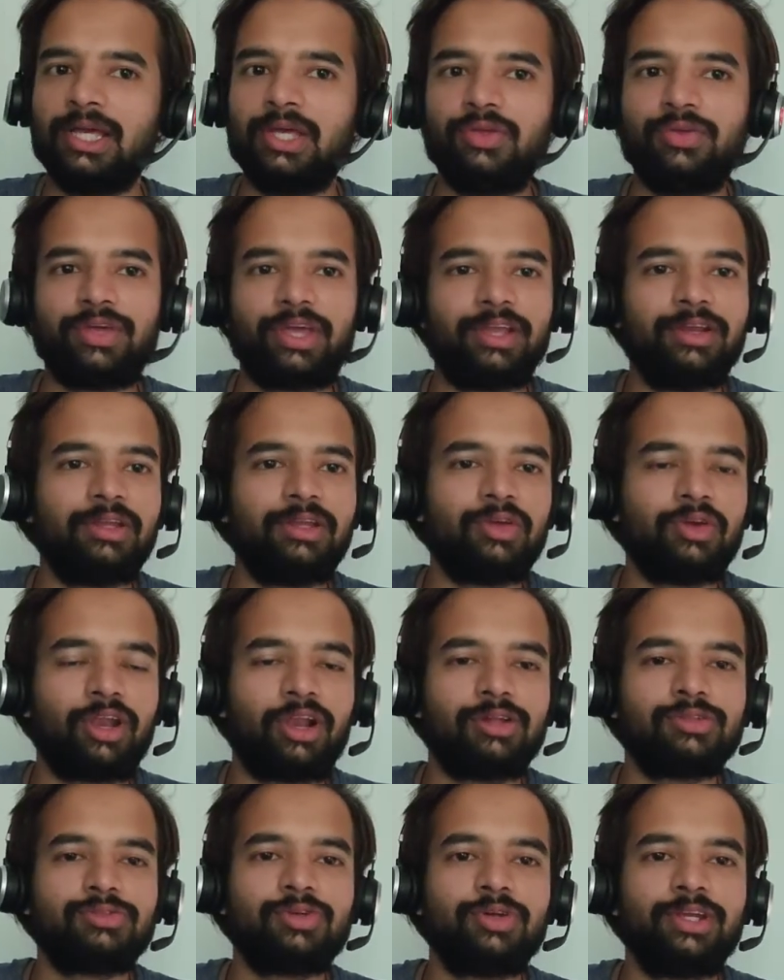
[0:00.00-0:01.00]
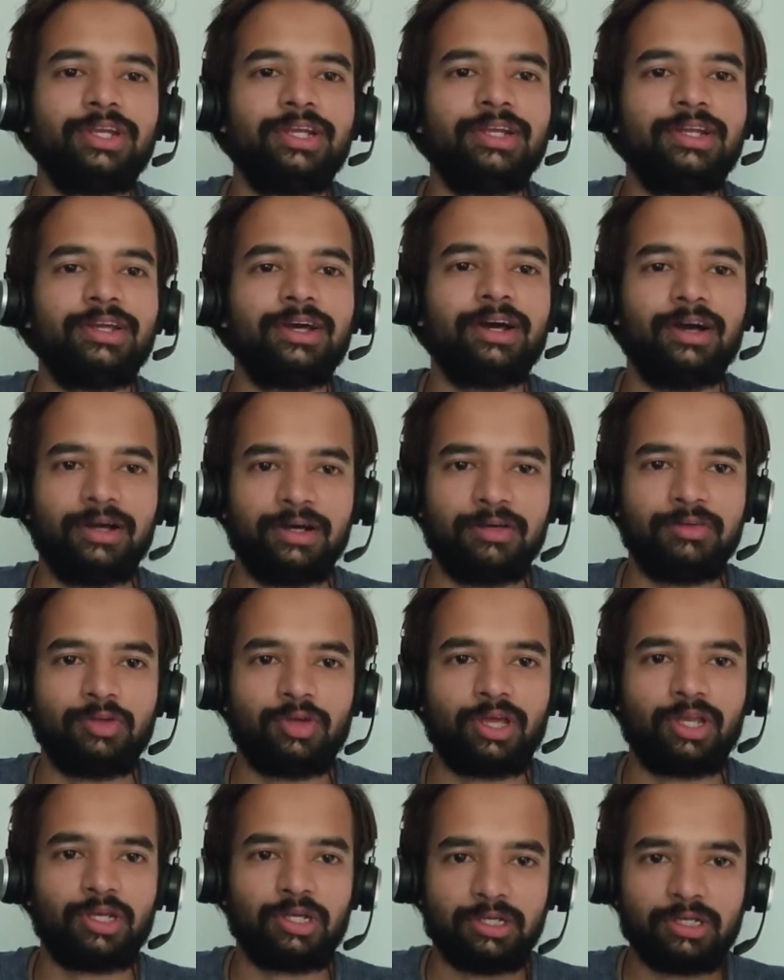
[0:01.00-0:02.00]
You can also read, you
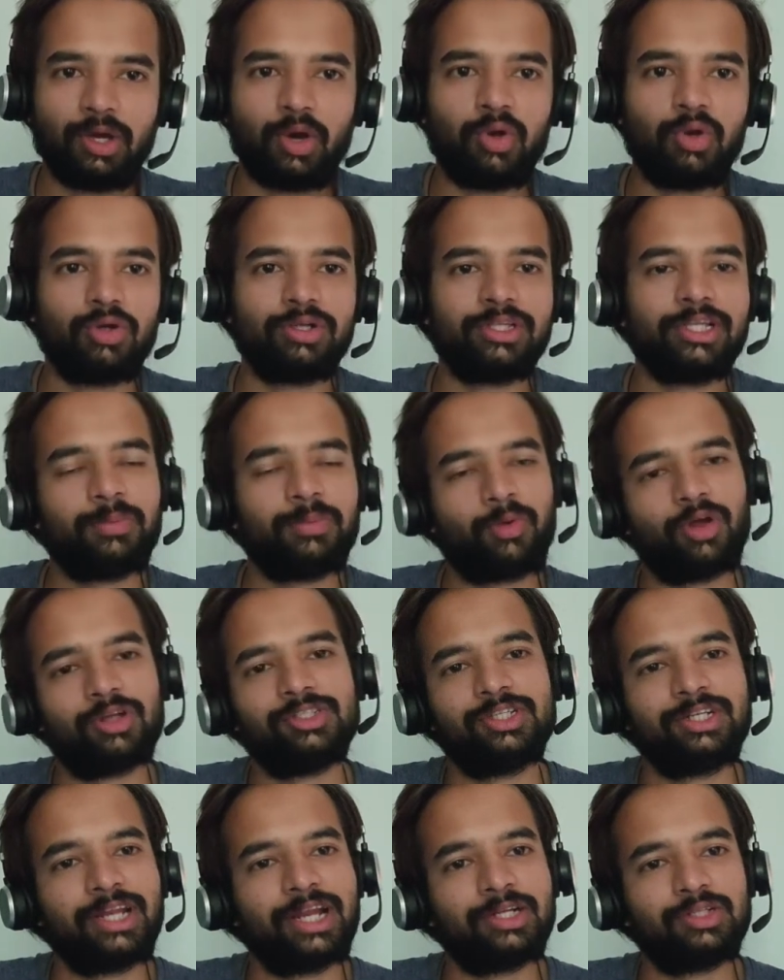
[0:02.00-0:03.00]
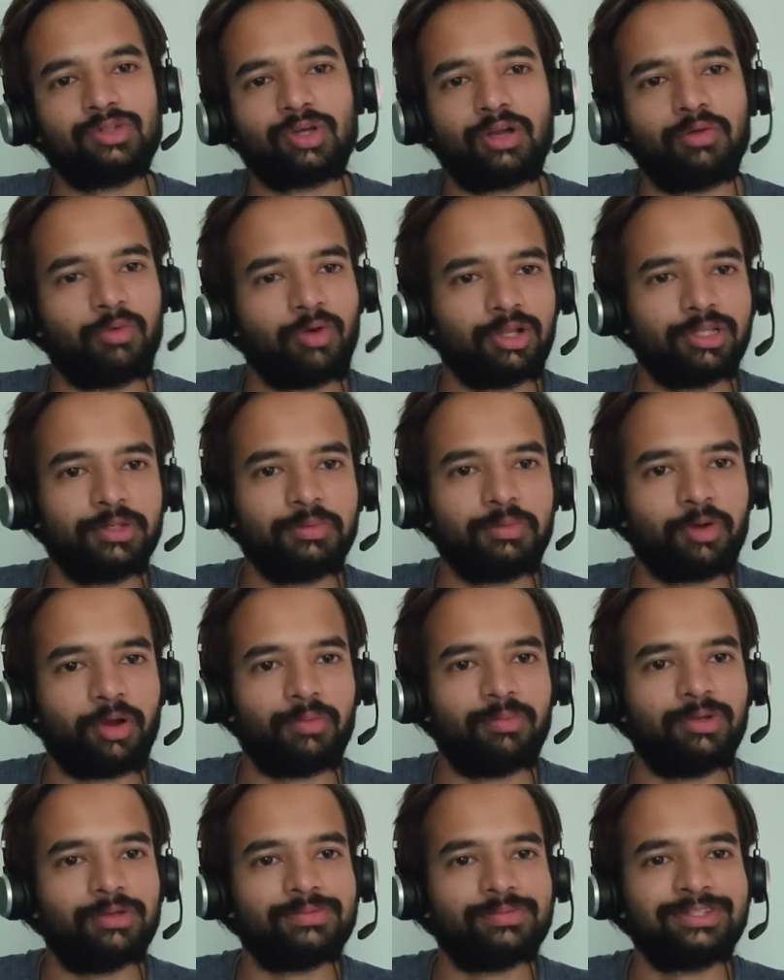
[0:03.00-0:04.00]
can download that project and solve all the
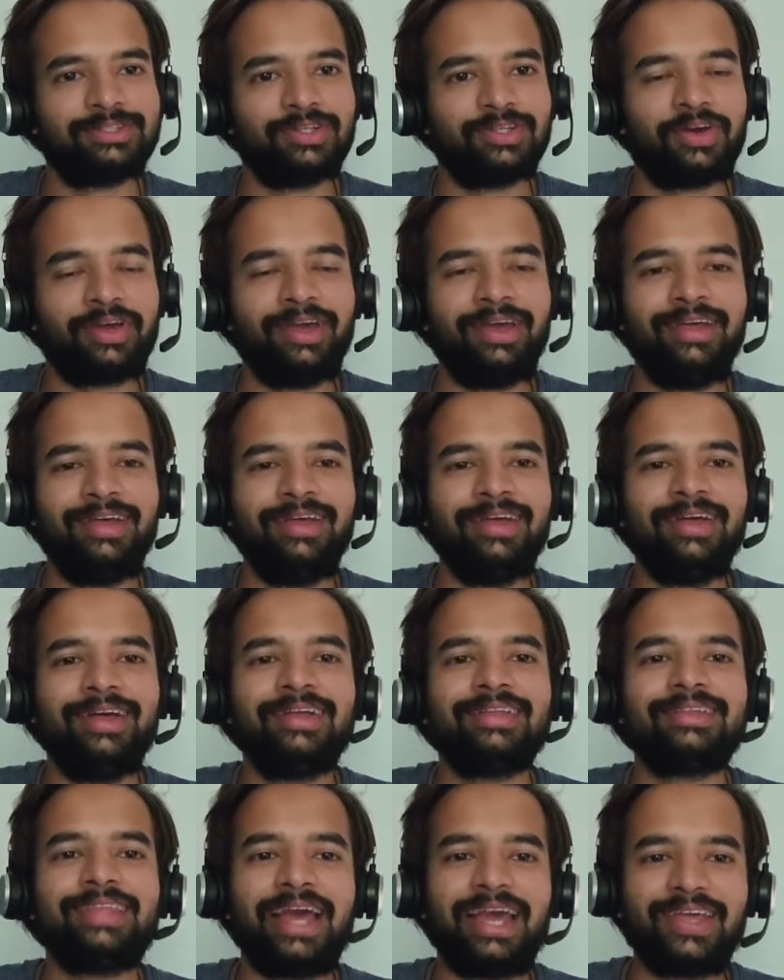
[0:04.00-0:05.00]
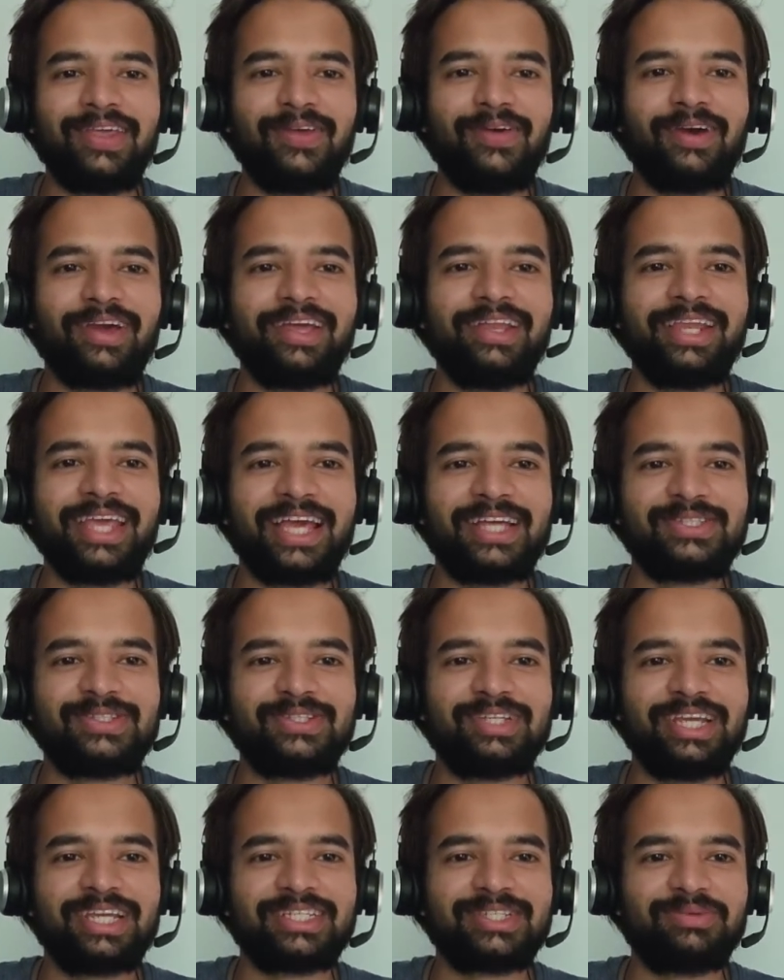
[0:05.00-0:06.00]
problems. Okay. Thank you again. Catch you
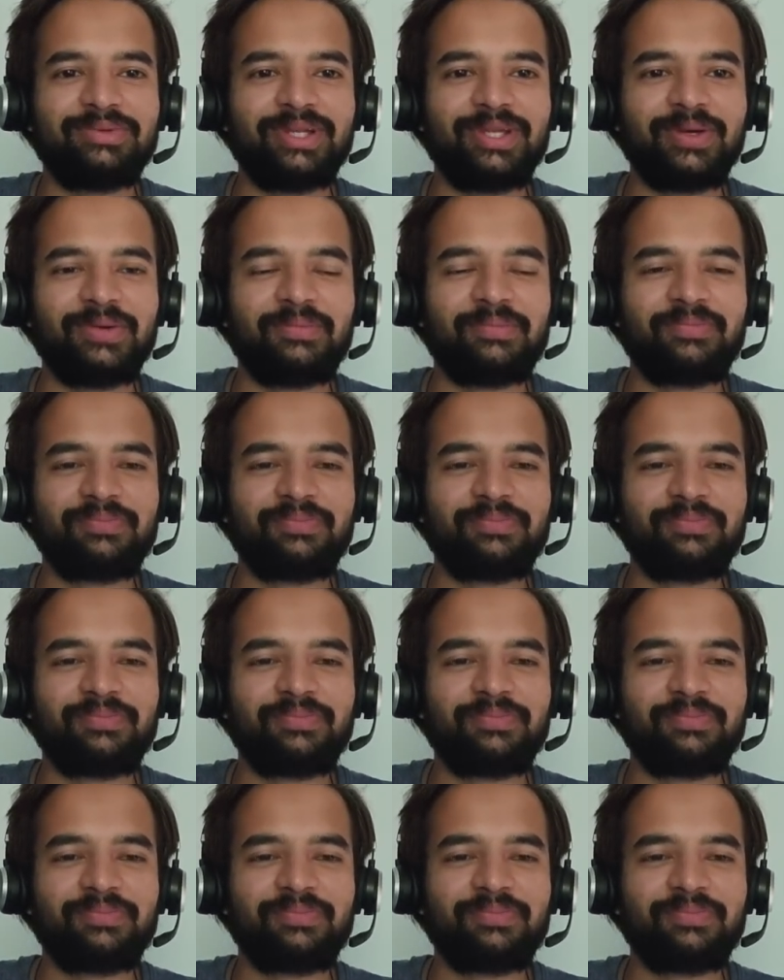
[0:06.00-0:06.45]
in next video.